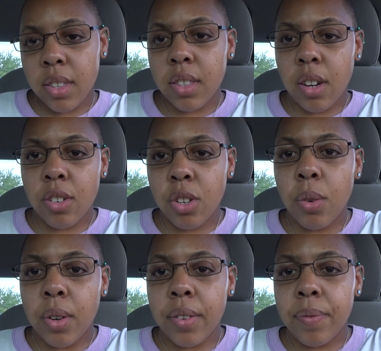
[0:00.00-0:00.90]
they're
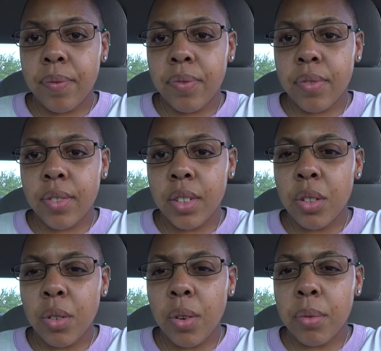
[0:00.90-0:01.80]
doing.
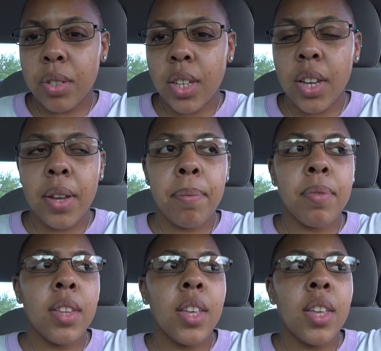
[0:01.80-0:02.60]
You know what I'm saying?